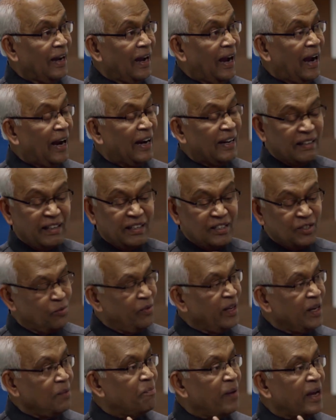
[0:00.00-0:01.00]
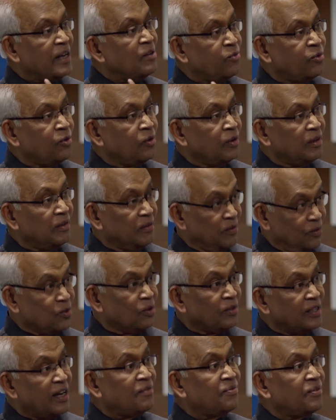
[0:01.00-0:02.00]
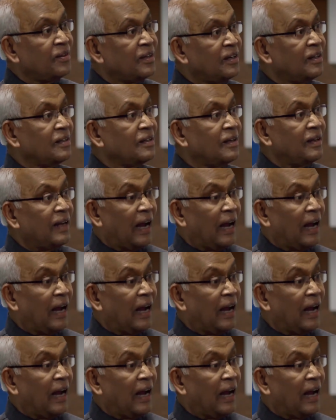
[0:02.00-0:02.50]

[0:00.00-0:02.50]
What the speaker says: and it's very painful. So therefore,